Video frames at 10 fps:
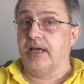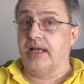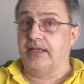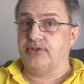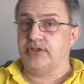
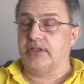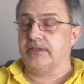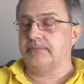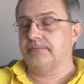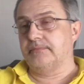allegedly,
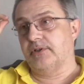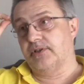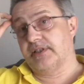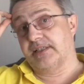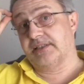
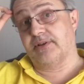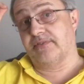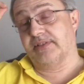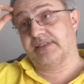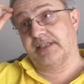because they still
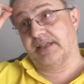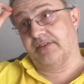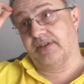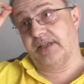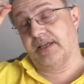haven't said
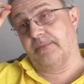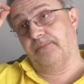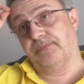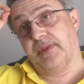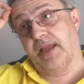anything yet.
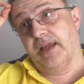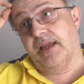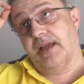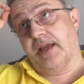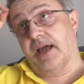
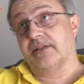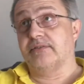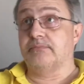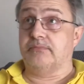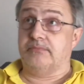And
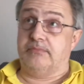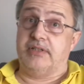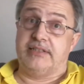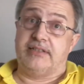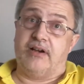at
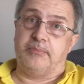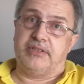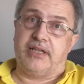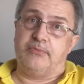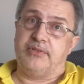this time of
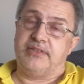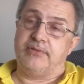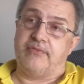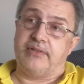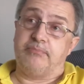day, we still
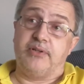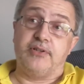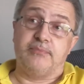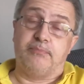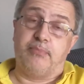haven't,
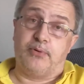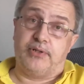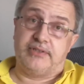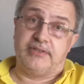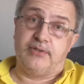because
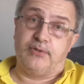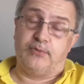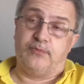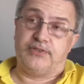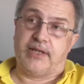Boris has gone
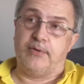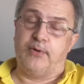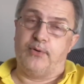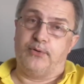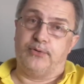on for so
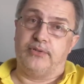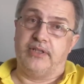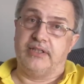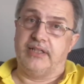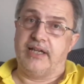long
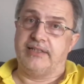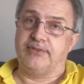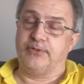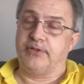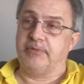in the
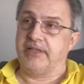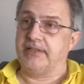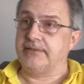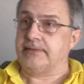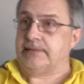liaison committee,